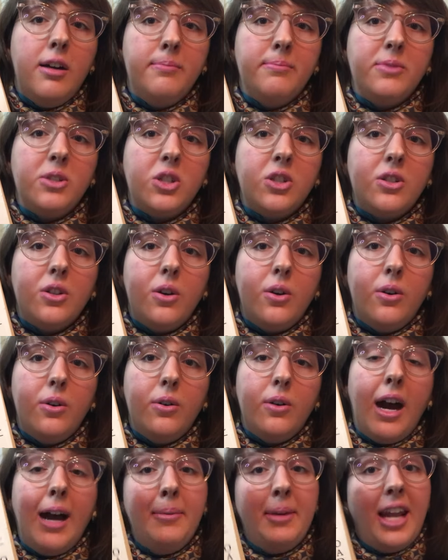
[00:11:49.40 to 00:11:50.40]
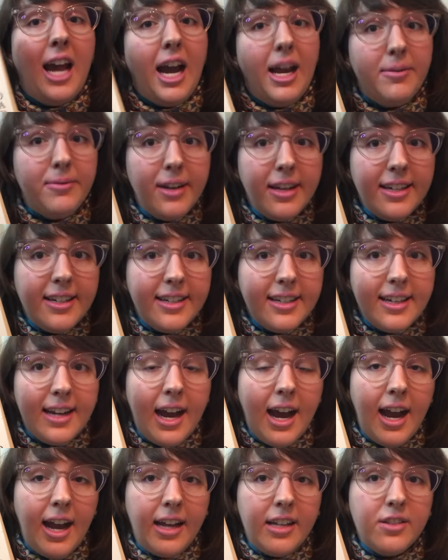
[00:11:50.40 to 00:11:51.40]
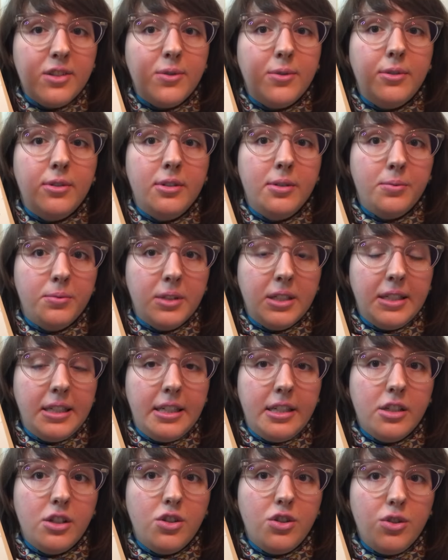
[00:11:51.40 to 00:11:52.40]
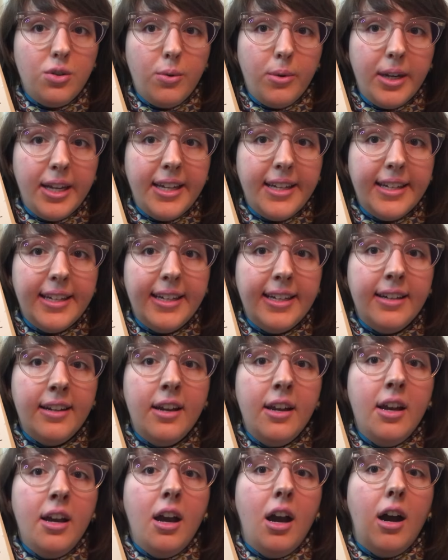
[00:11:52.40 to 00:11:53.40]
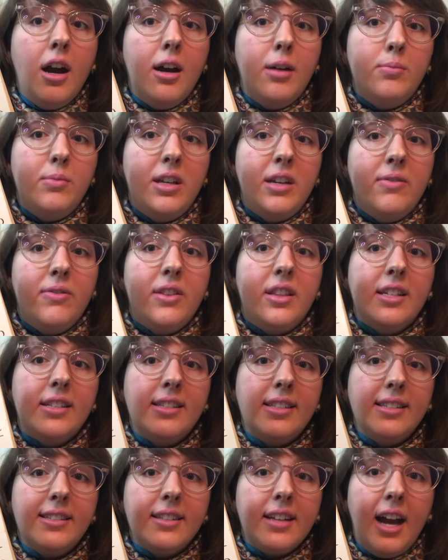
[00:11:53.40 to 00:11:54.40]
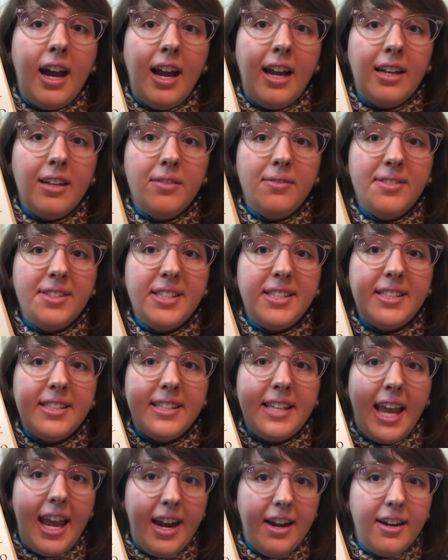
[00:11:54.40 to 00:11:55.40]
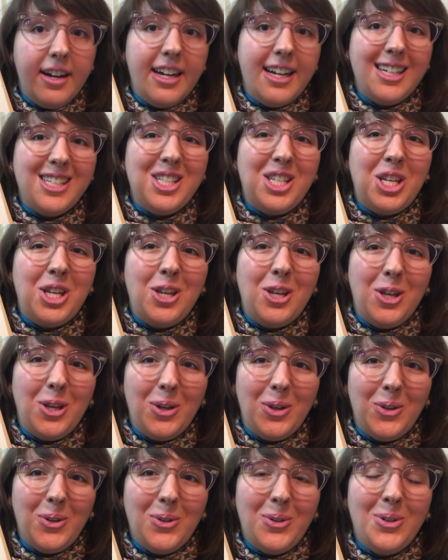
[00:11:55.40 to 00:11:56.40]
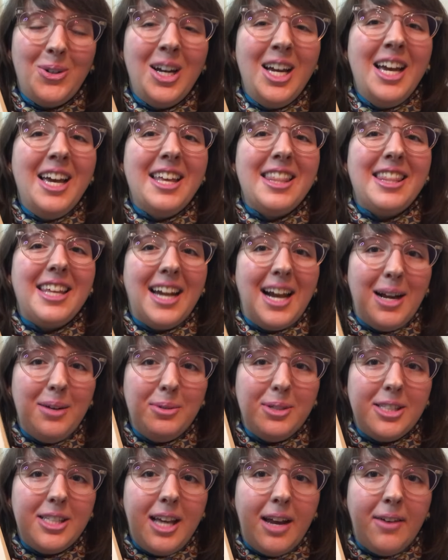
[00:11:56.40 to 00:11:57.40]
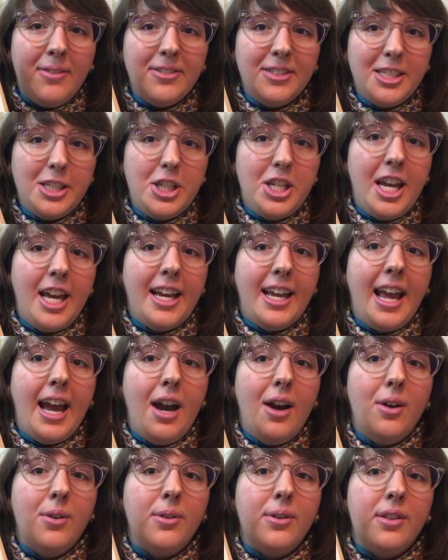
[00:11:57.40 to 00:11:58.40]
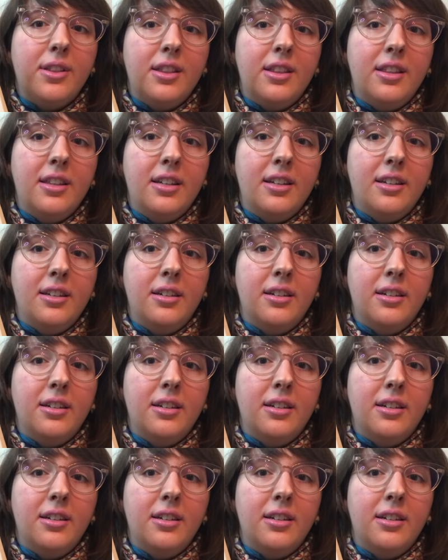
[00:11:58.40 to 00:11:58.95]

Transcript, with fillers: So, I mean, I read it in high school and really enjoyed it. If this is kind of scary to you, then I would definitely check out the